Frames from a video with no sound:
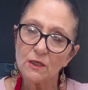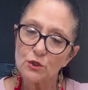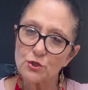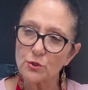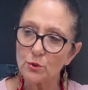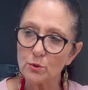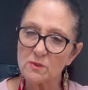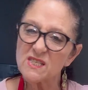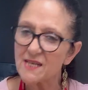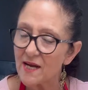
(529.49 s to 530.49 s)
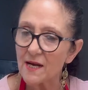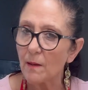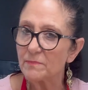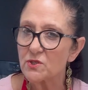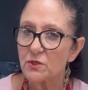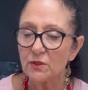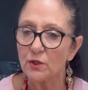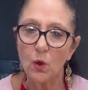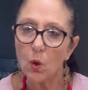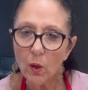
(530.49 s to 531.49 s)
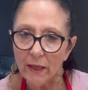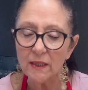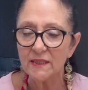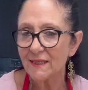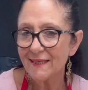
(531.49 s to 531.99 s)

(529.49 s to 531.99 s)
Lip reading: to stand up to the oil and the